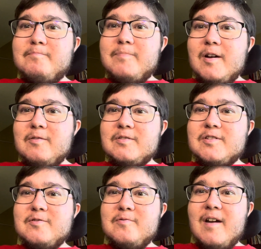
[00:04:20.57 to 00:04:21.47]
belt
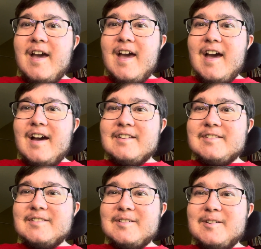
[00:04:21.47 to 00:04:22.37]
to
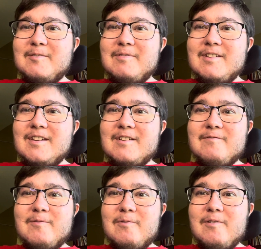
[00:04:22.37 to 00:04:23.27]
ass a week
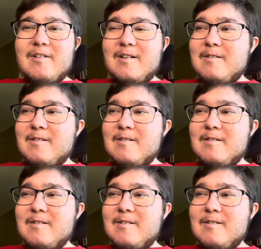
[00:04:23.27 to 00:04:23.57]
for